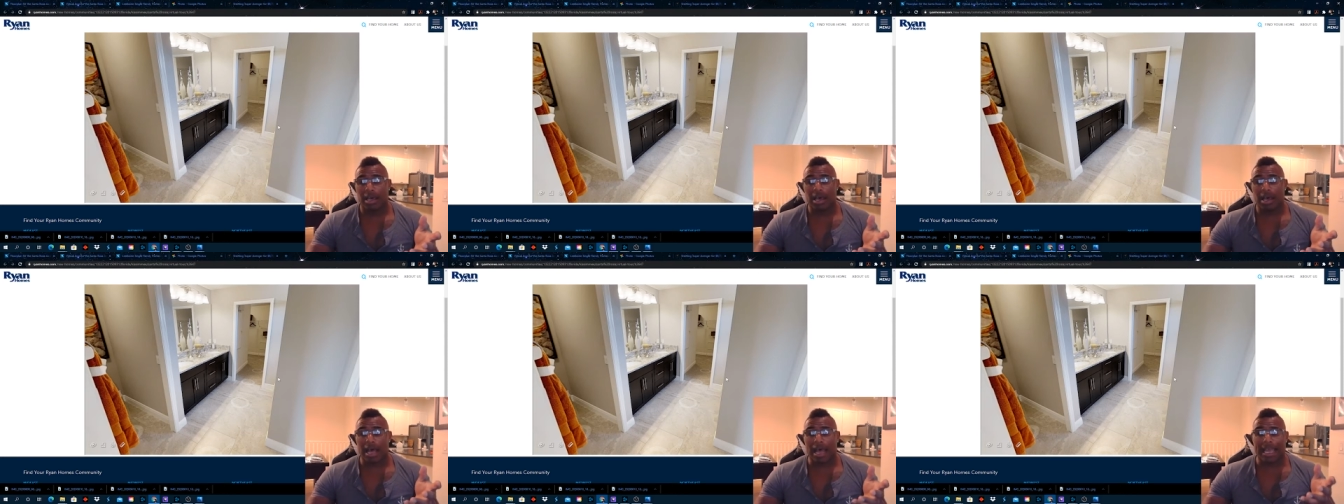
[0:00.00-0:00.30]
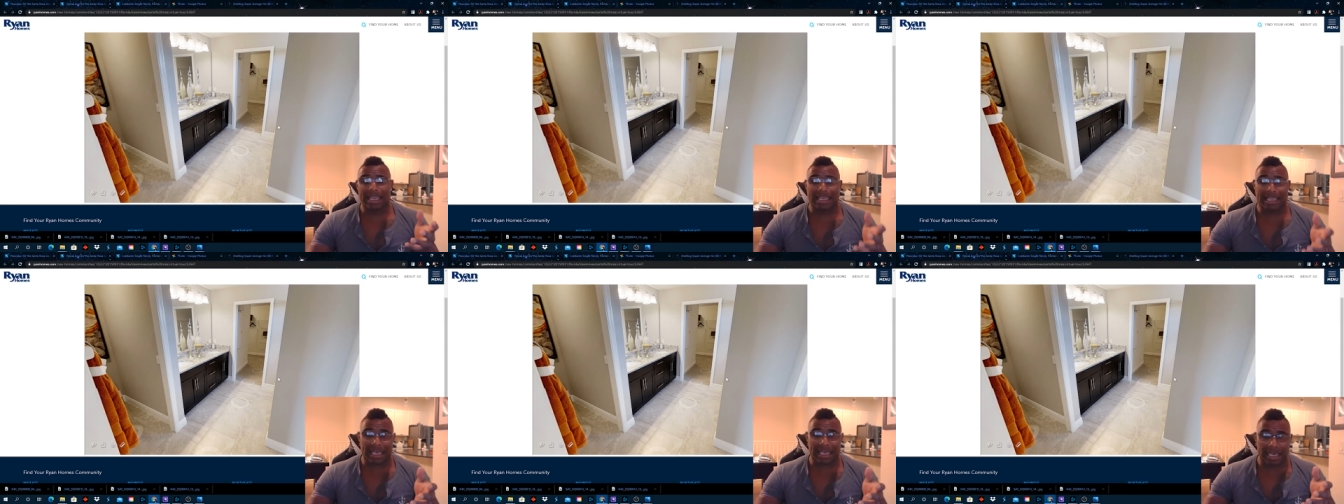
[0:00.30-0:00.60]
I
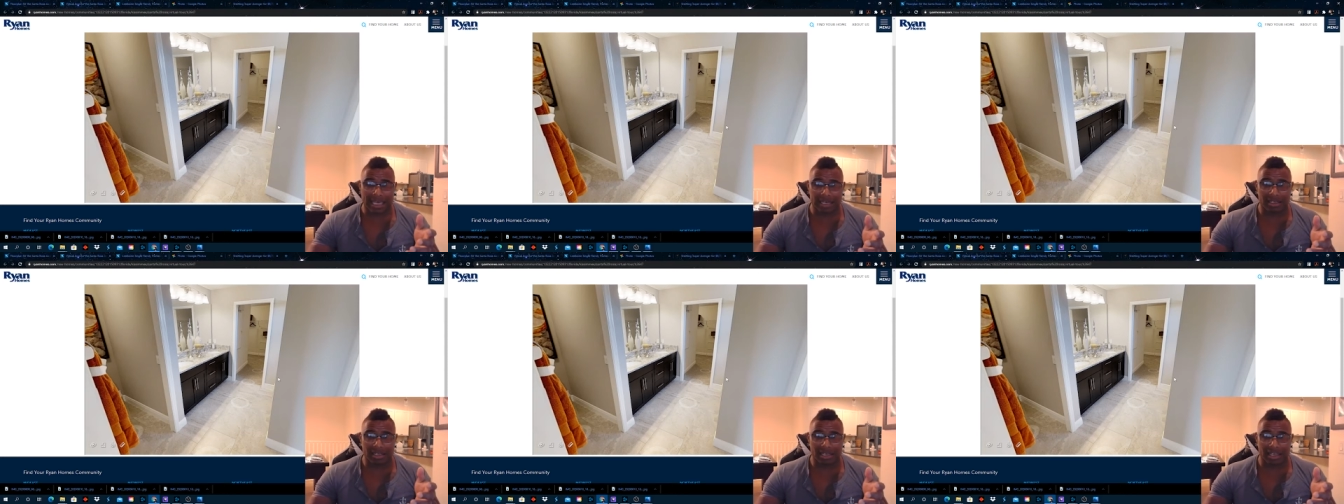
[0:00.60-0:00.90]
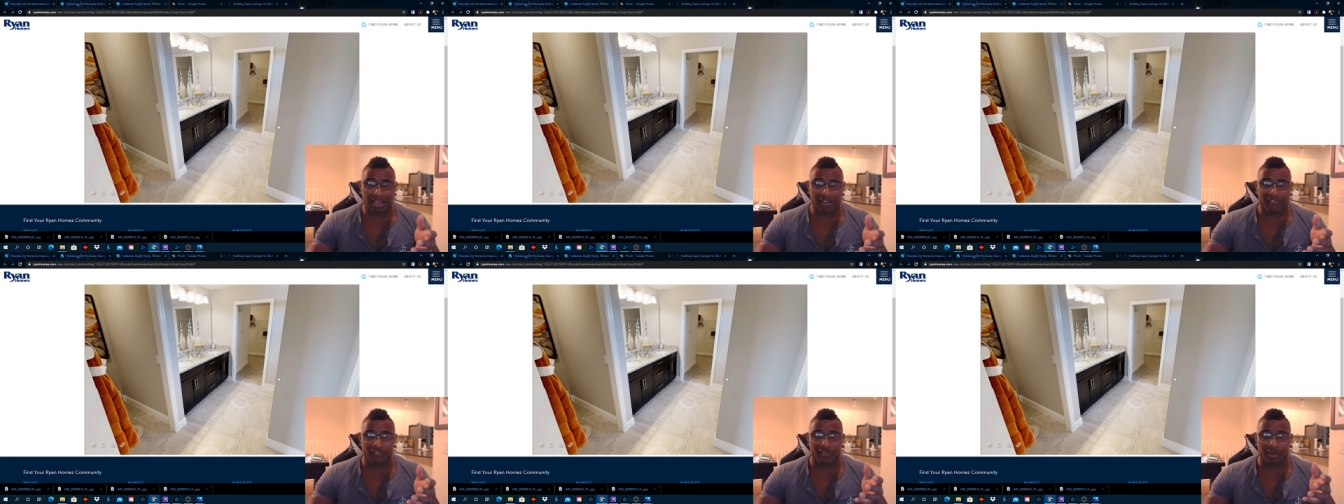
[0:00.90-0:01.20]
get
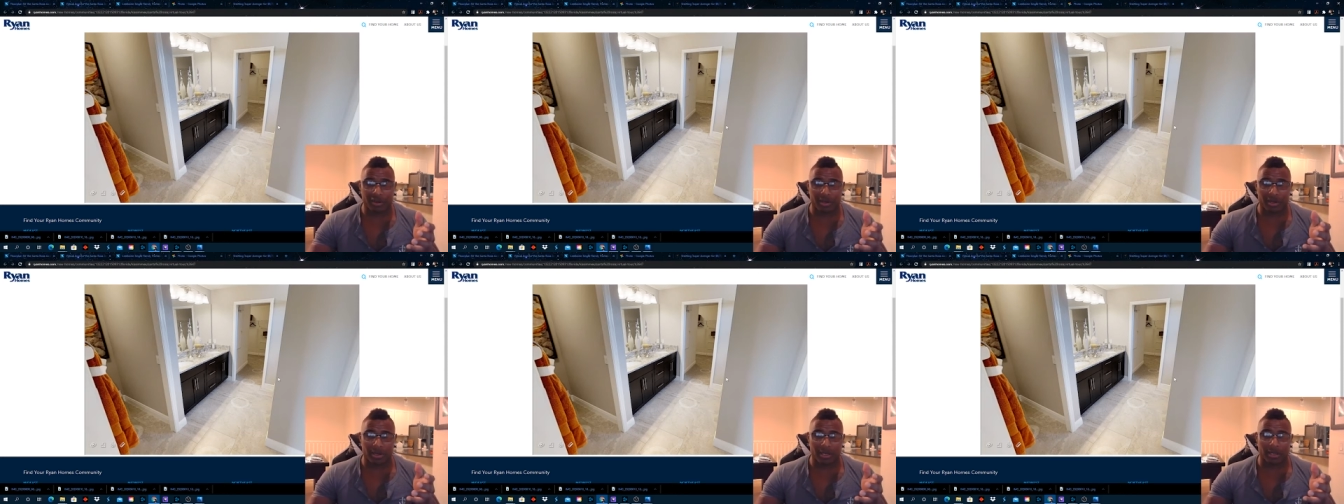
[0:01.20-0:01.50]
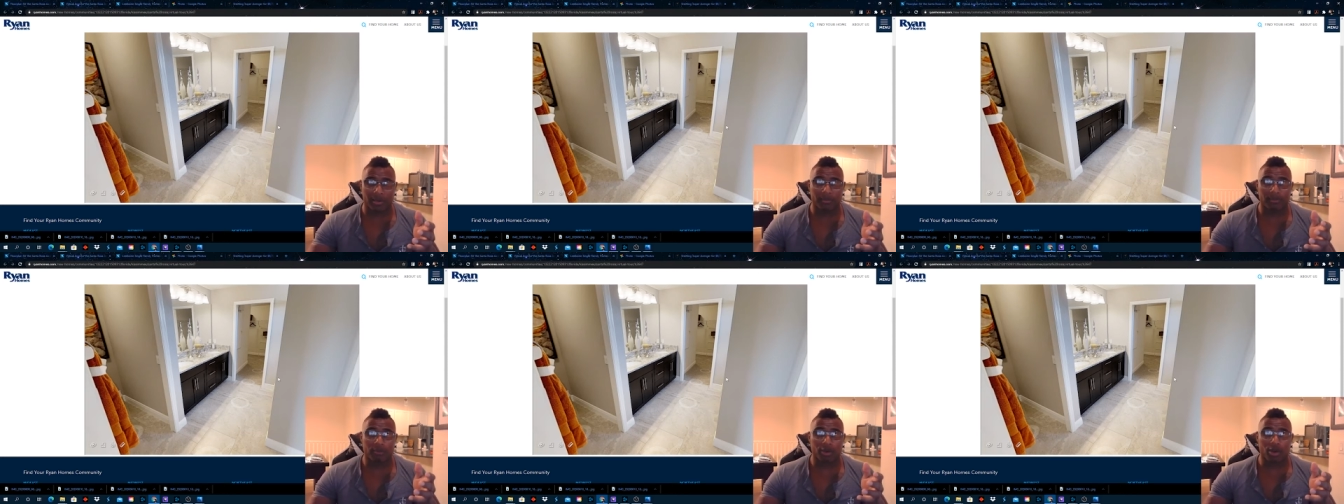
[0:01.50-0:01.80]
if
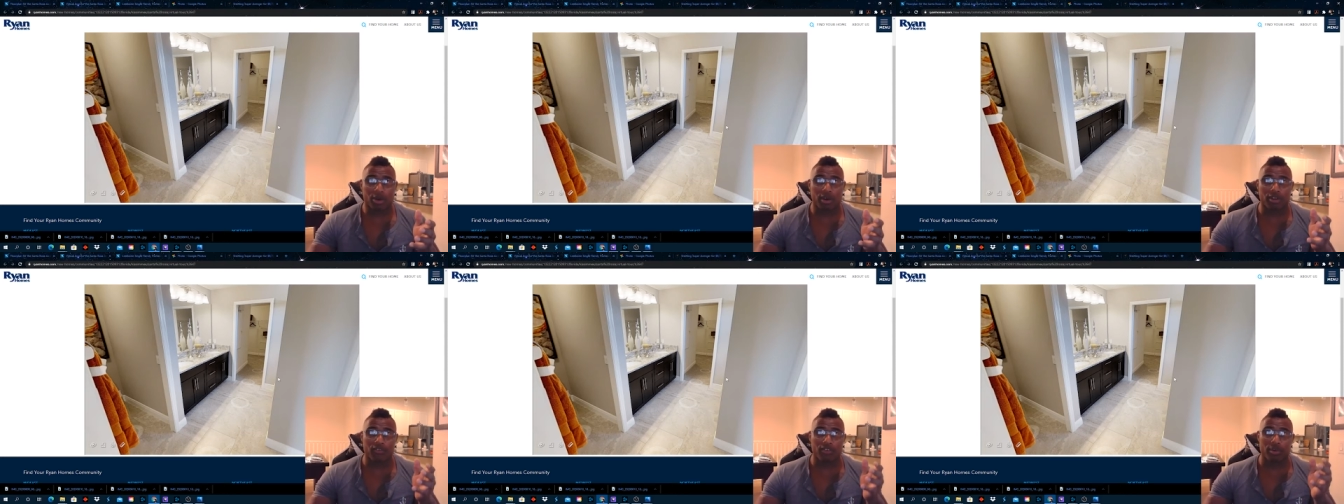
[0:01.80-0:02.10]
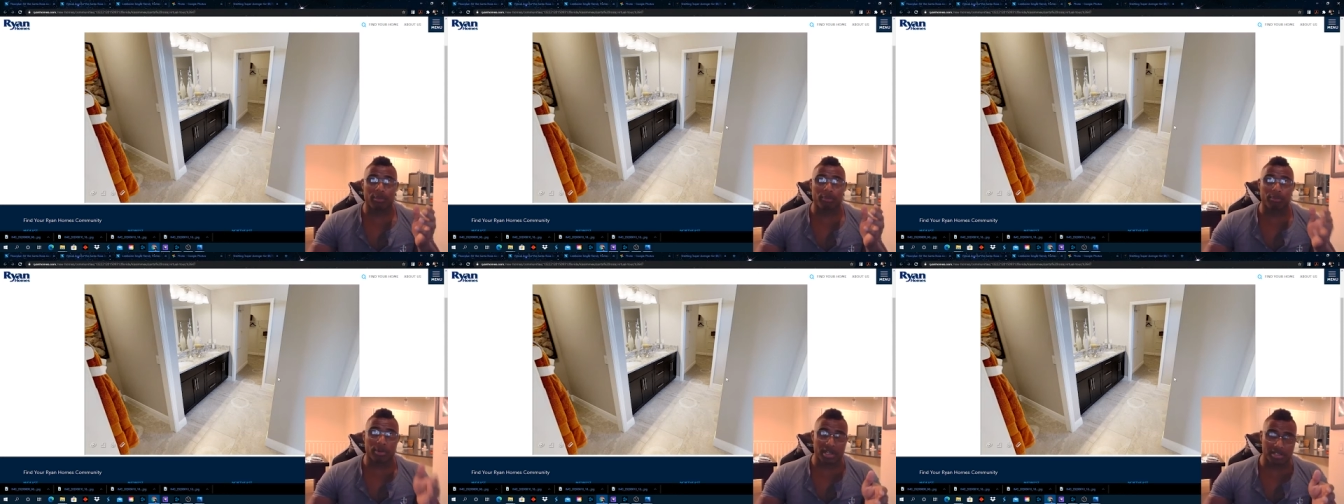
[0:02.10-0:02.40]
you're going
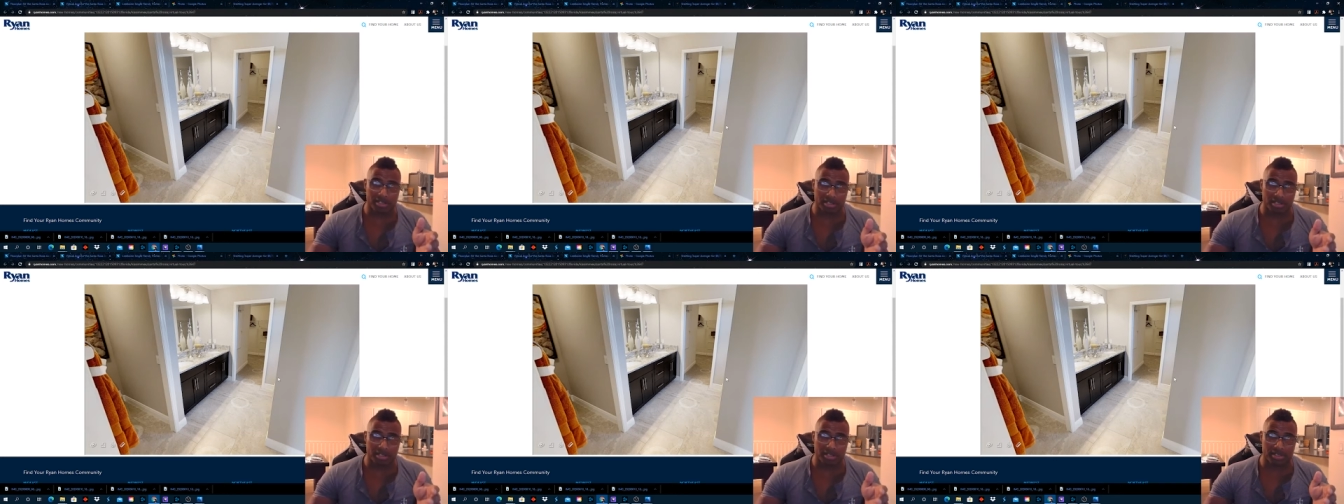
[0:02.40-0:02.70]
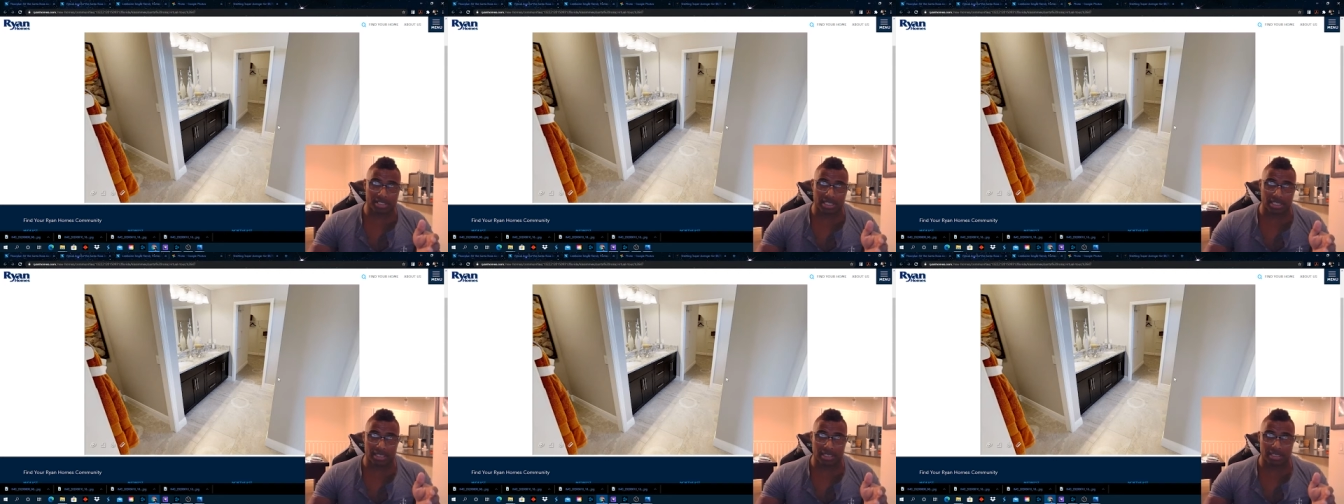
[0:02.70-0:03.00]
from brushing your
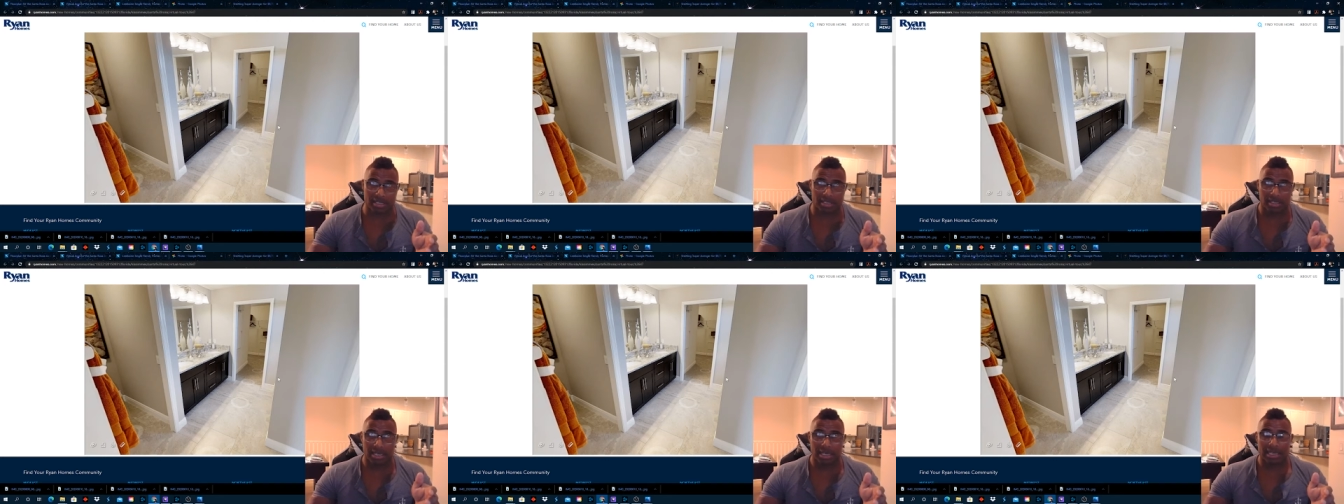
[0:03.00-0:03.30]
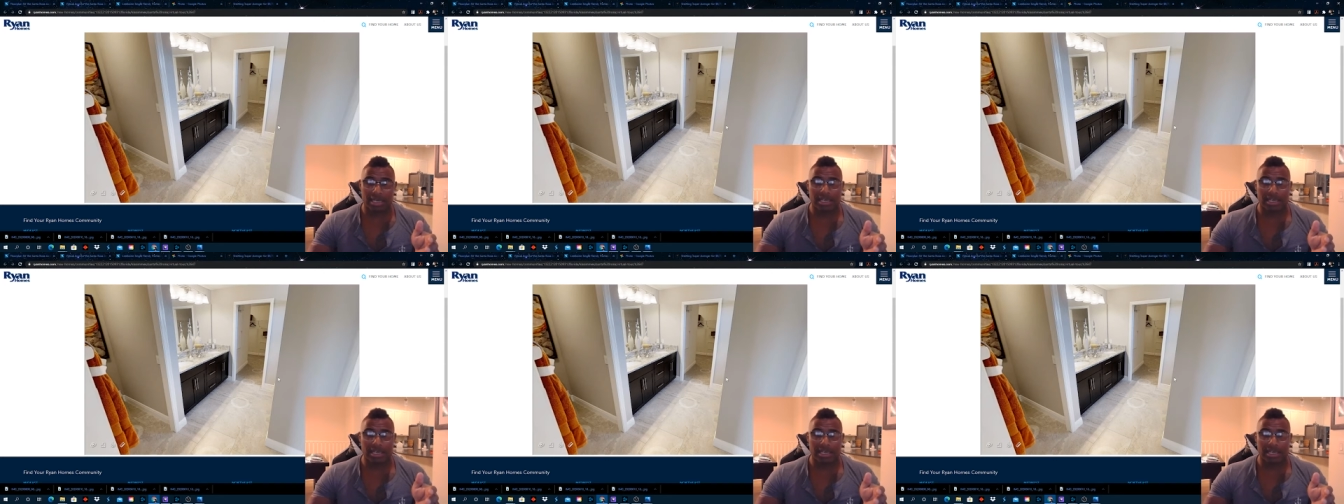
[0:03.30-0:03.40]
teeth,